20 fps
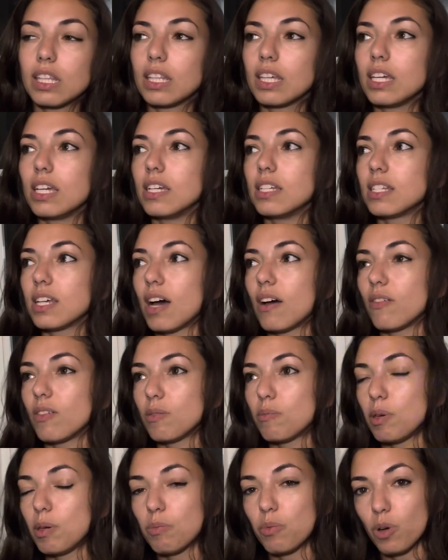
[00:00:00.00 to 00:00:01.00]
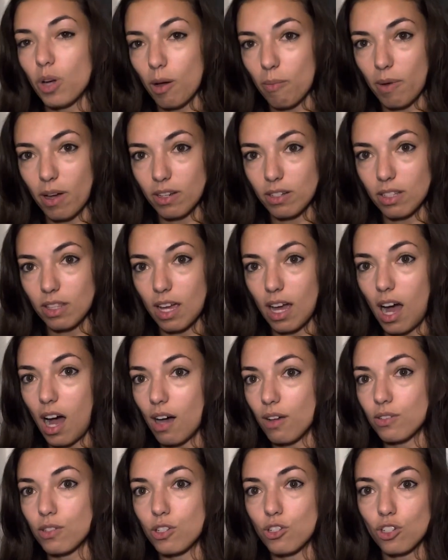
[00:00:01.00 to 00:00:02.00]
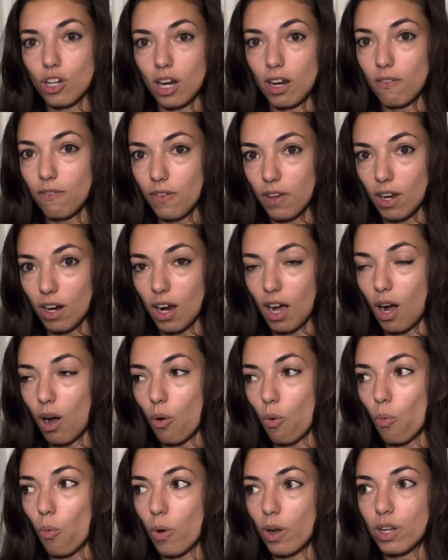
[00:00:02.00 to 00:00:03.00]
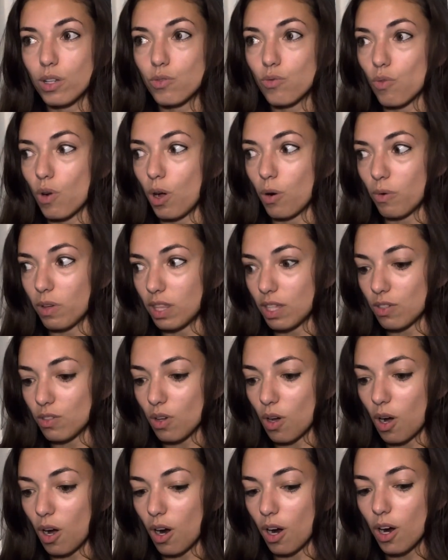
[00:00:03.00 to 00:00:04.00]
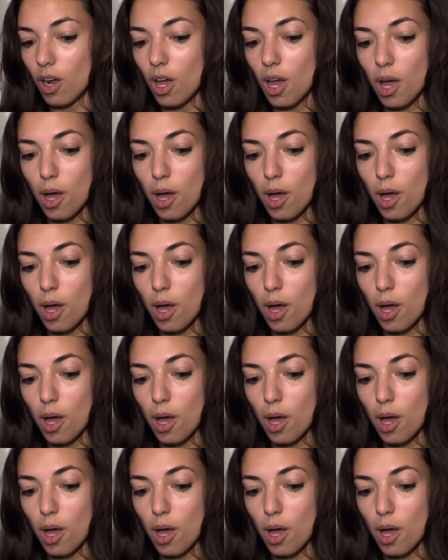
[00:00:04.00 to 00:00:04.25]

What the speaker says: leads, having people come out to the house and try to figure out what is wrong with this car